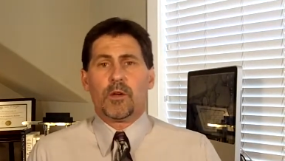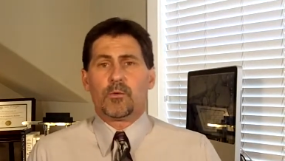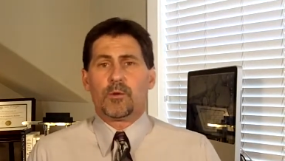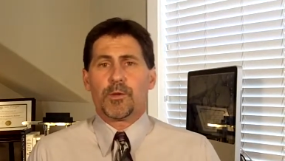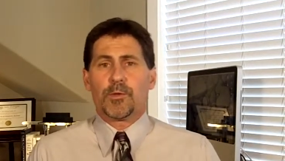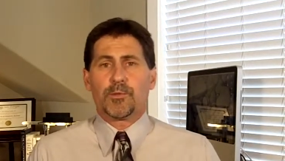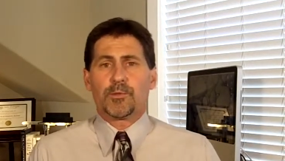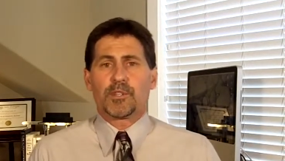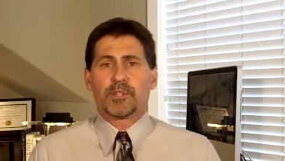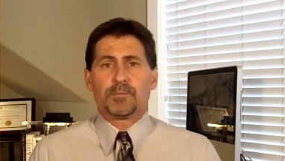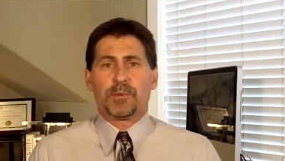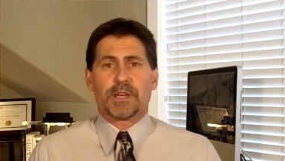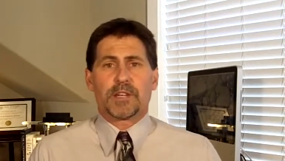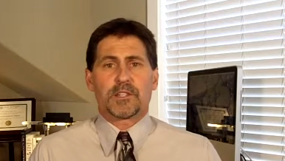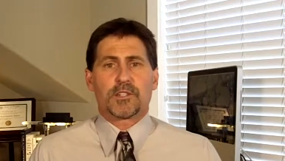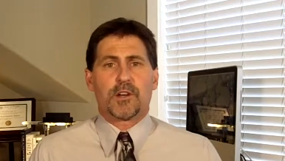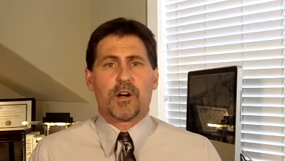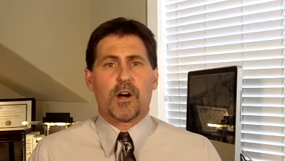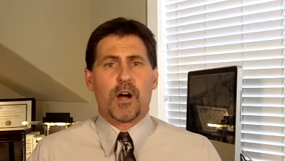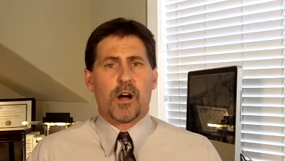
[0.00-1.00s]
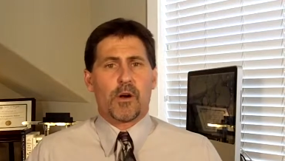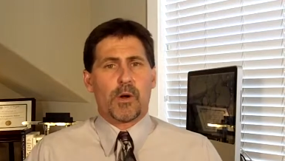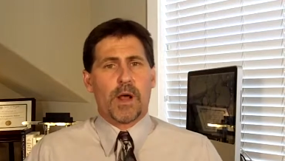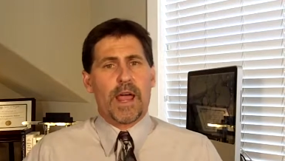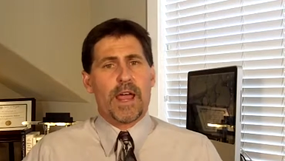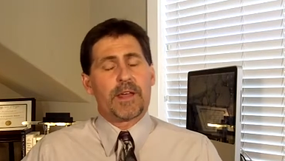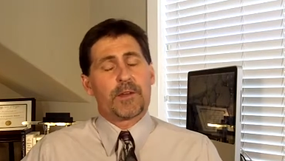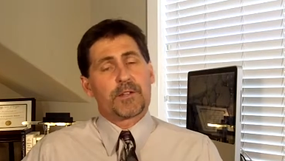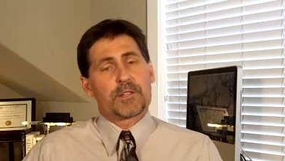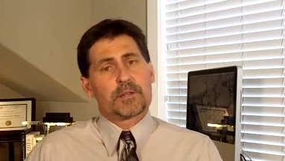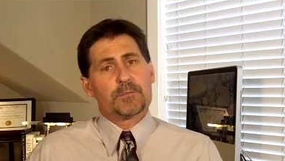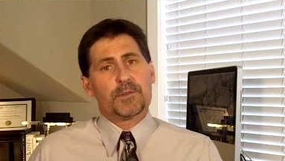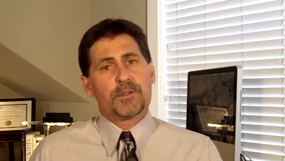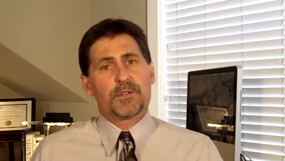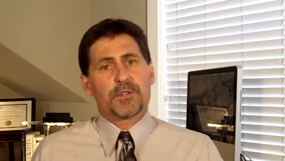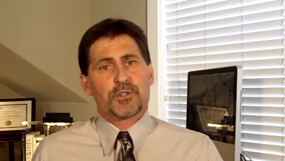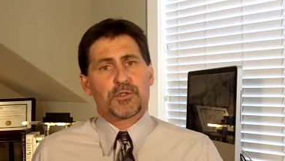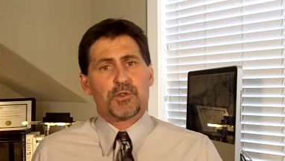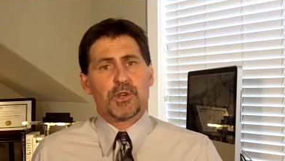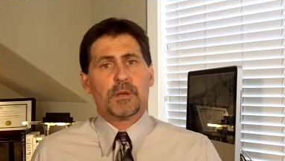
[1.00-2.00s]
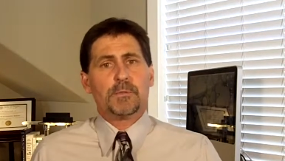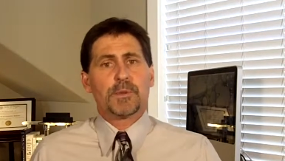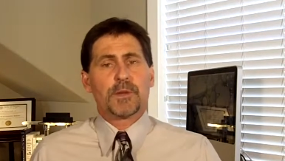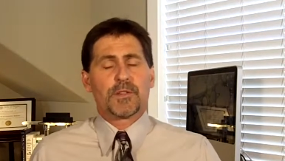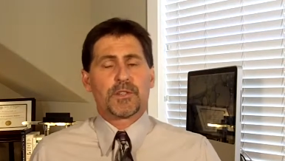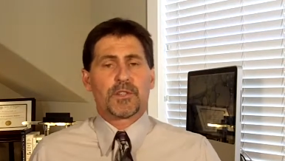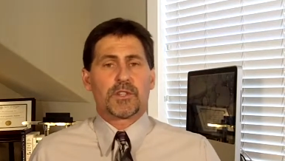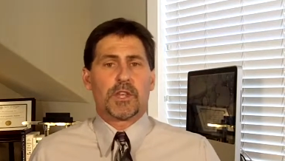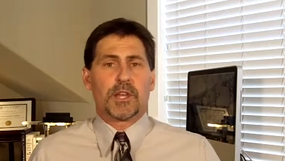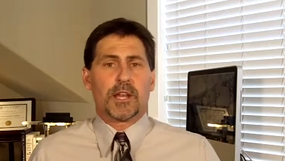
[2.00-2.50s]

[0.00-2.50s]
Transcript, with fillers: with respects to RA, and some of the treatments